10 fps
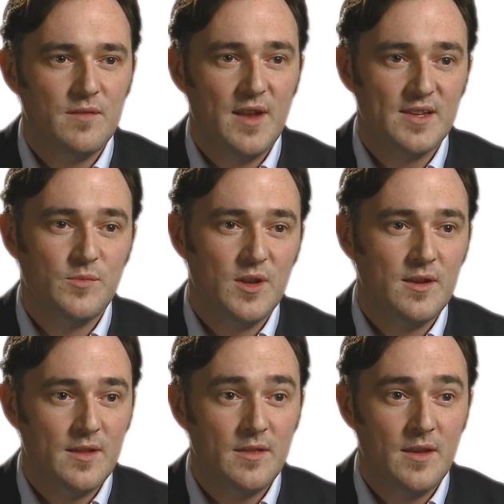
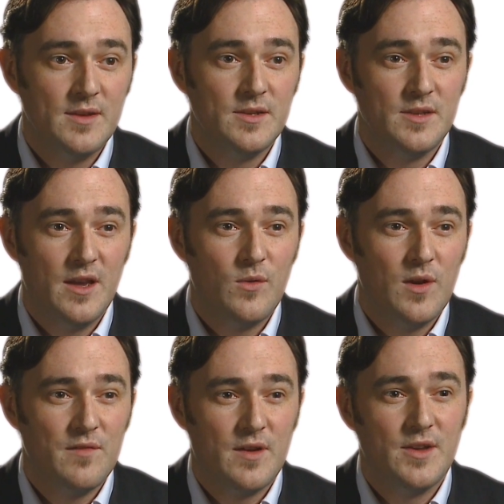flexibility that the ACCA
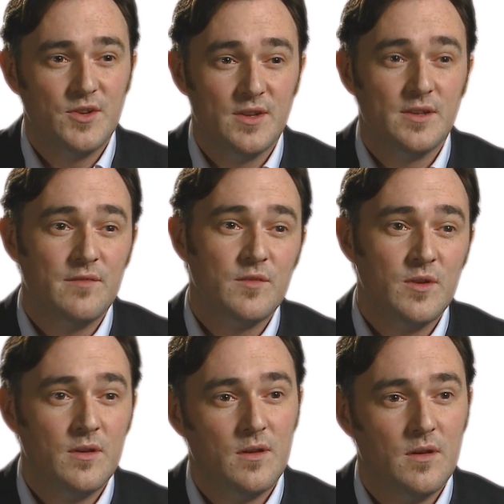qualification has offered me.